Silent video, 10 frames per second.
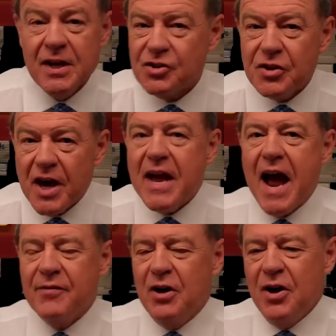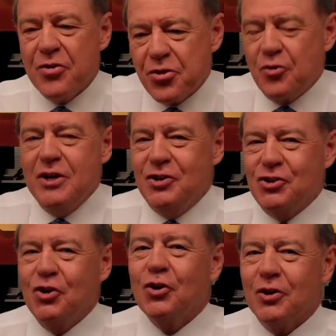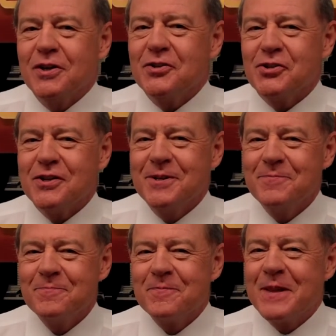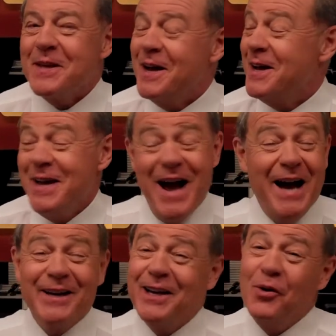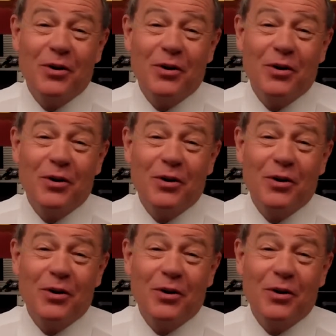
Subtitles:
So there you have three stories. I could go